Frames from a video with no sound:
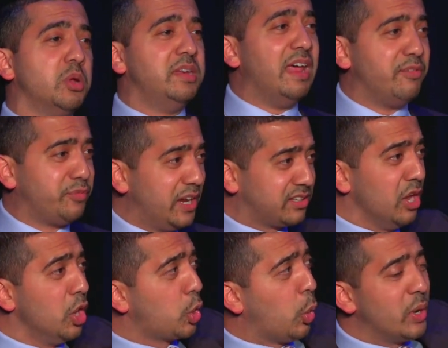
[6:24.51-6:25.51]
Netflix,
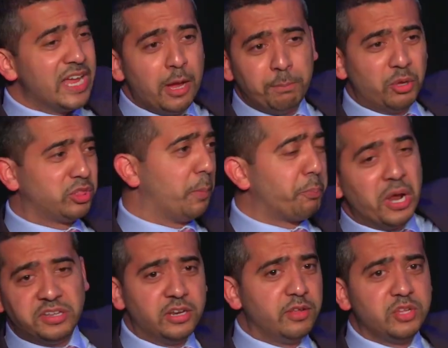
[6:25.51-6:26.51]
calling out both the
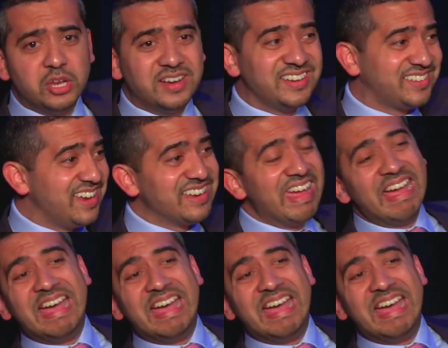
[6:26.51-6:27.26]
President of the United States